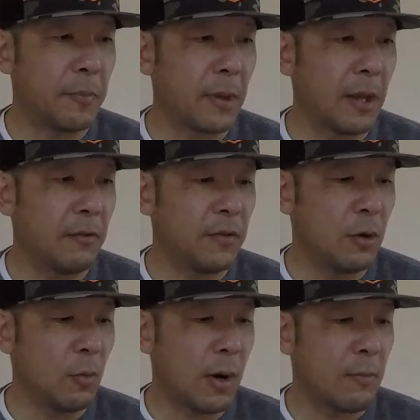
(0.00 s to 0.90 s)
If
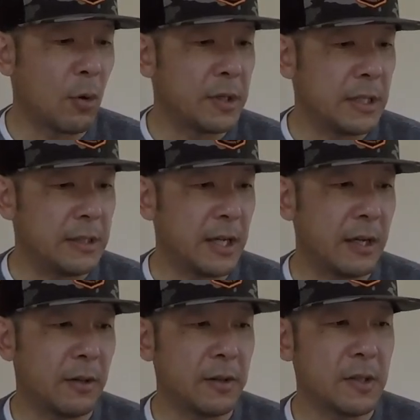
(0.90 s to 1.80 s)
you want more
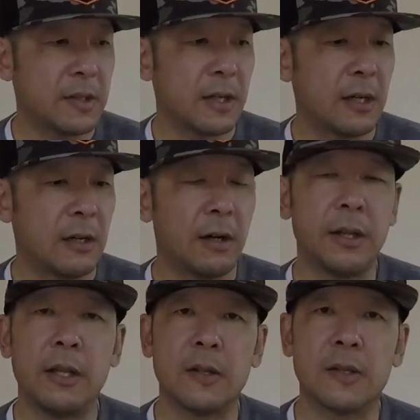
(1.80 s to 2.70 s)
details
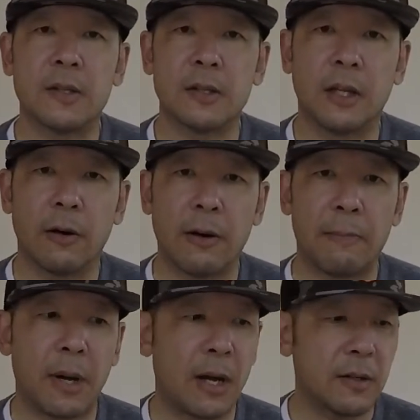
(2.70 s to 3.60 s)
on this Gear
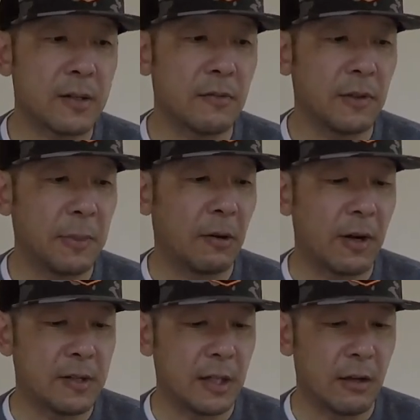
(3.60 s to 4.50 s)
Up box, the Flippin'
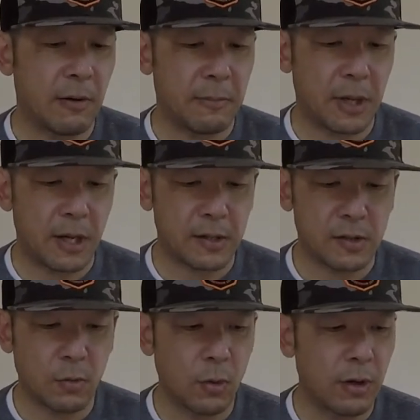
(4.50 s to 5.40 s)
Crazy Gear Up
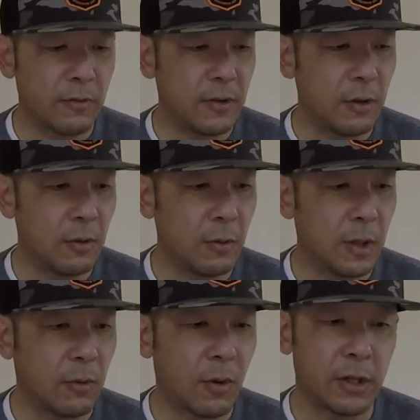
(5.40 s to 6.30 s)
box, or if you
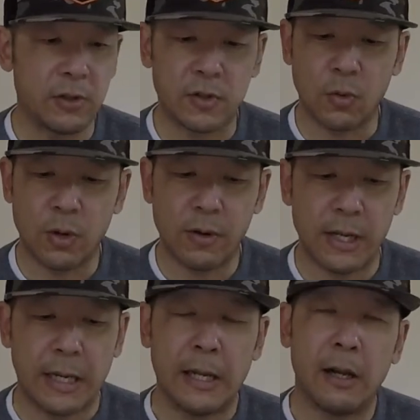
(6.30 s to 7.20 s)
want to just order
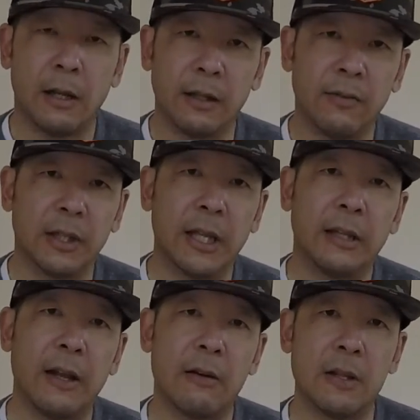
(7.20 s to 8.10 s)
it, I'll leave a
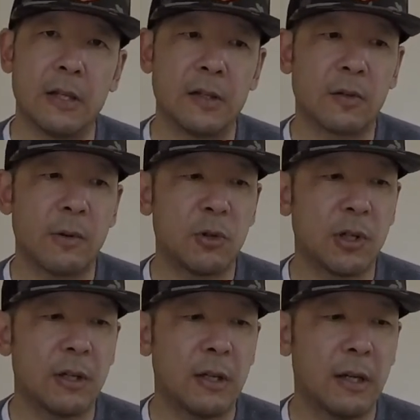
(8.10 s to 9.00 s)
link down in the
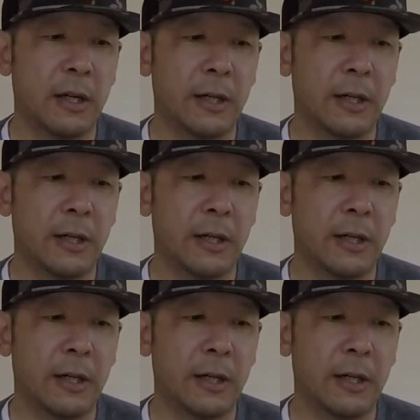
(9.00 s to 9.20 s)
description.